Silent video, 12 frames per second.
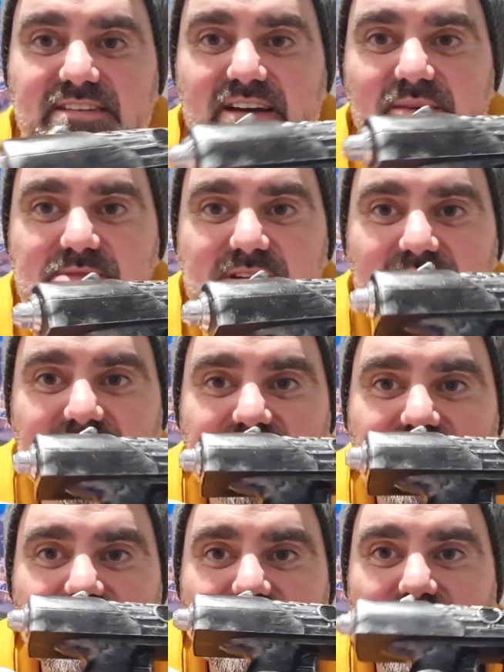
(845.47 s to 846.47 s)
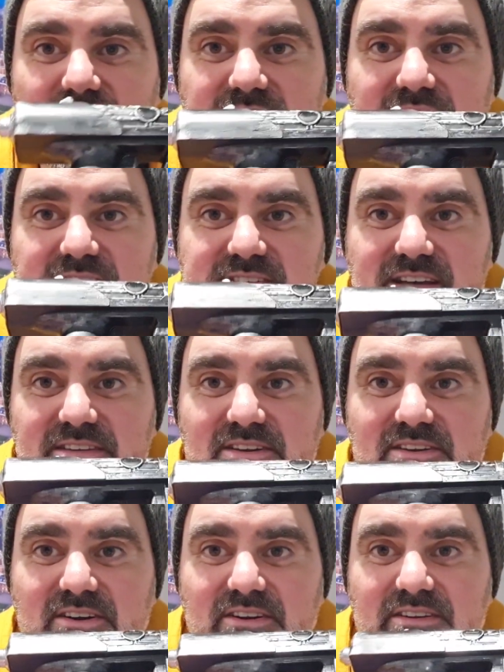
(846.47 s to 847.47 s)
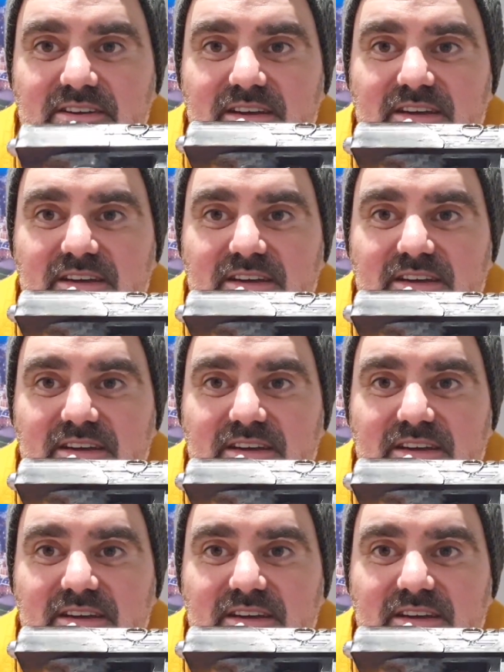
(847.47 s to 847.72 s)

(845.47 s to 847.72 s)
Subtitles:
comes out? I don't know if you can quite catch that in the light.